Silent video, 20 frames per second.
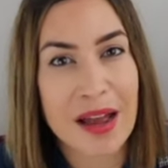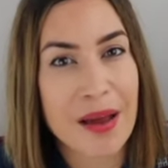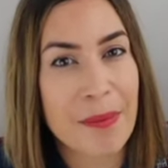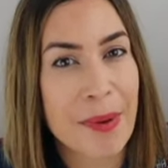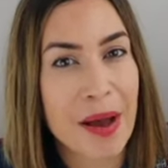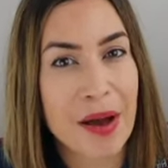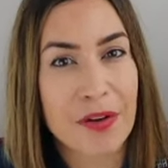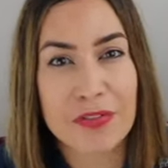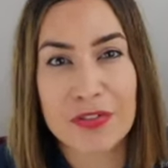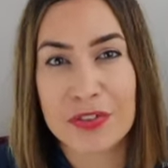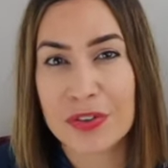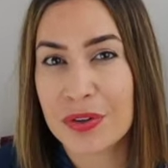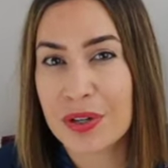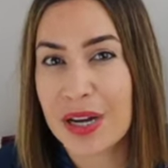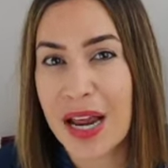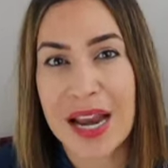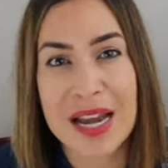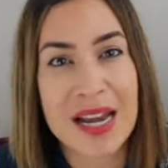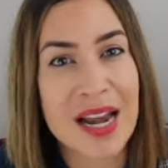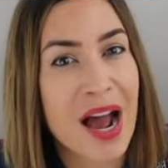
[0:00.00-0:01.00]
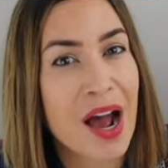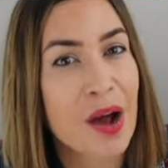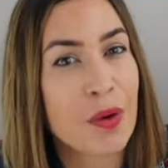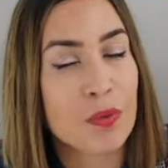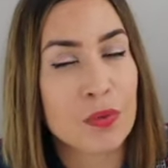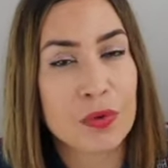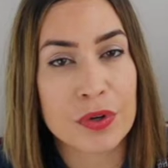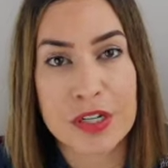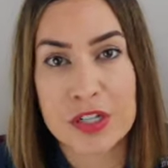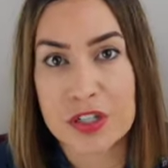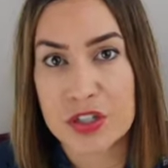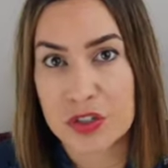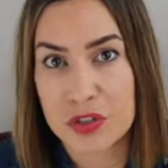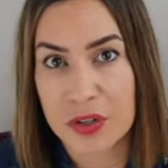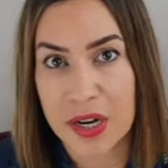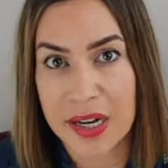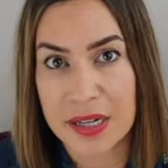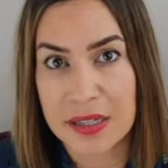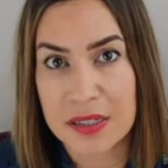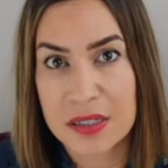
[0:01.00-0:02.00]
about food and not
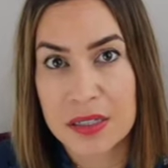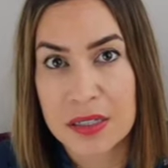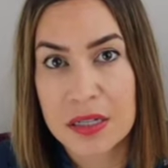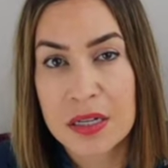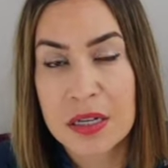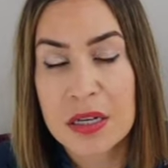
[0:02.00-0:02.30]
restrict.